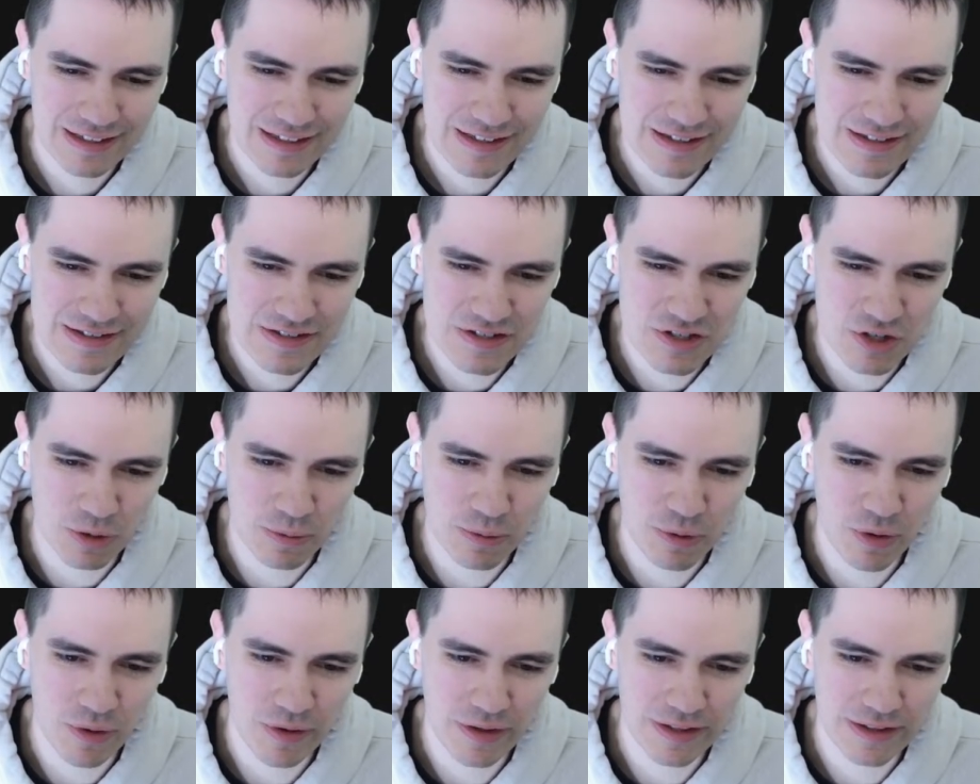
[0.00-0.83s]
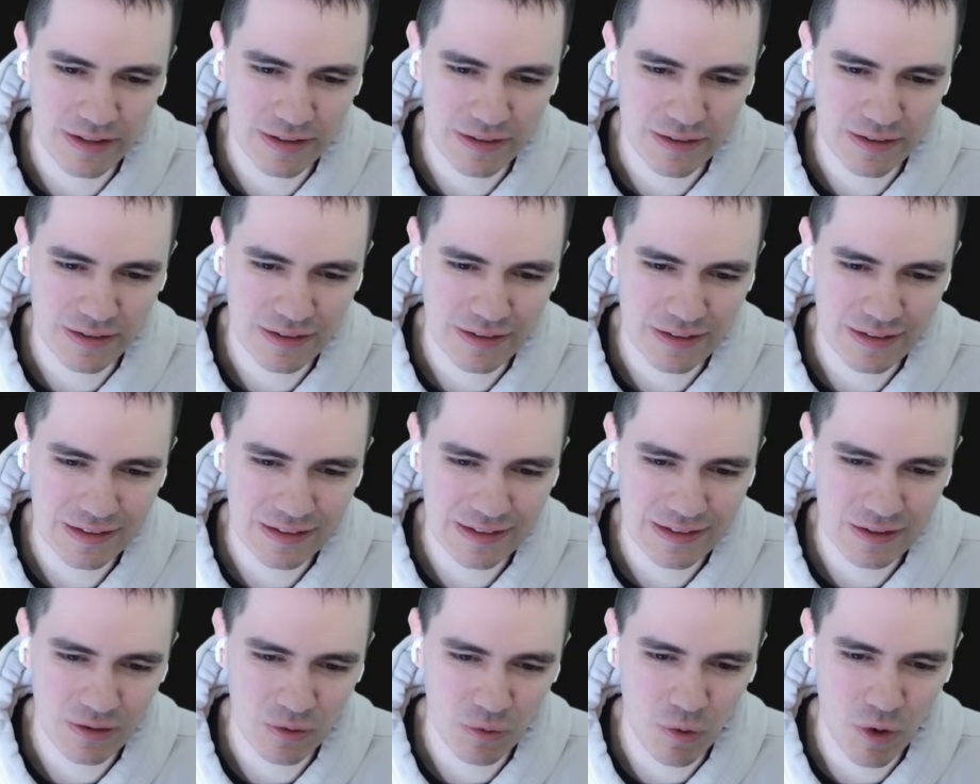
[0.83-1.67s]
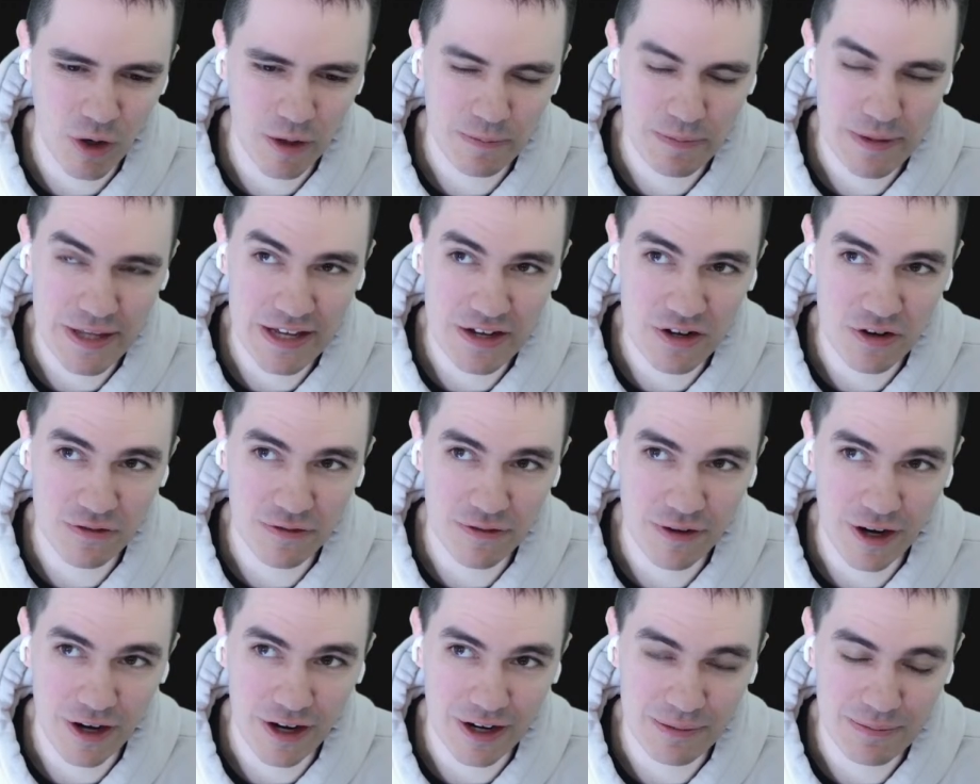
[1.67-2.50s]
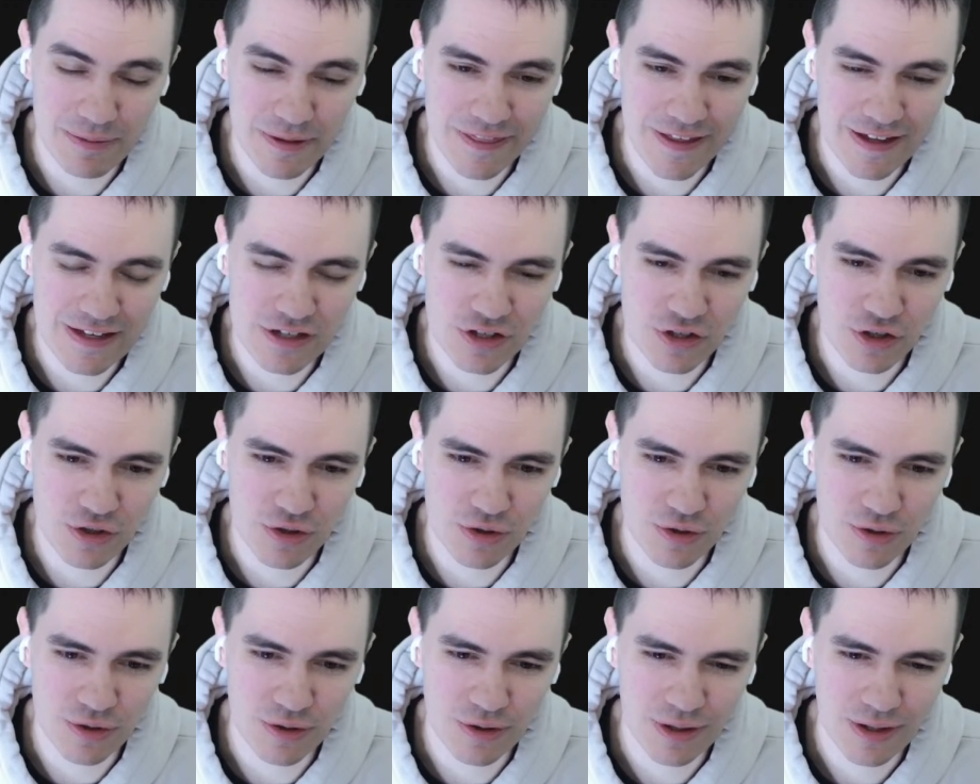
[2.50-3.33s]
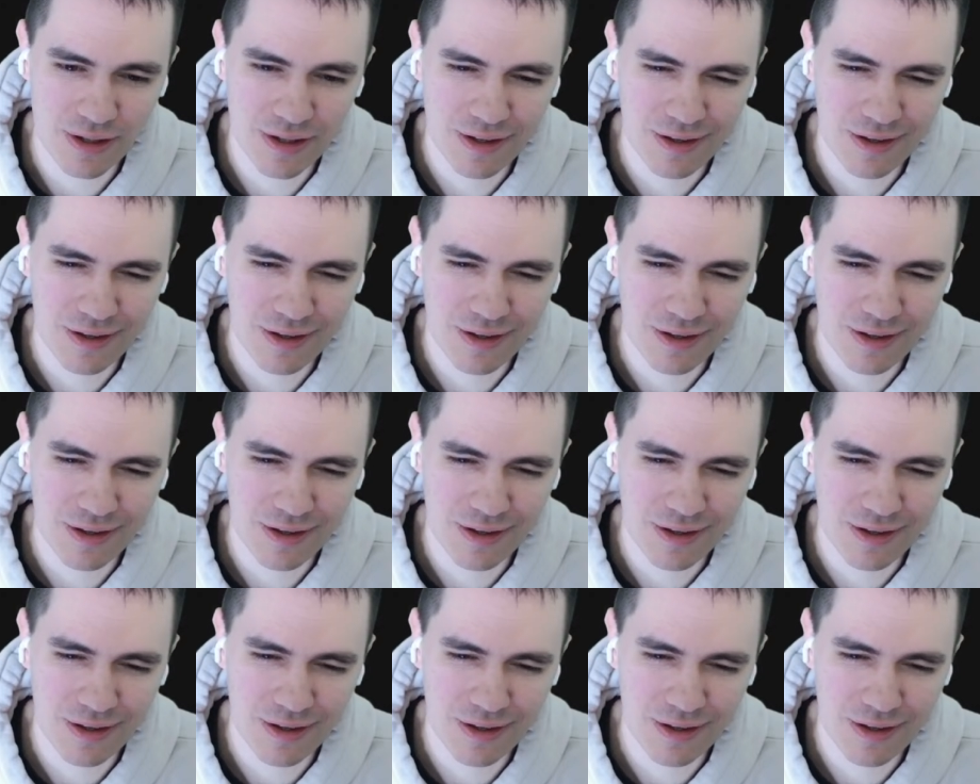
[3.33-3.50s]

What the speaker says: 0.1 picofarad, but then you,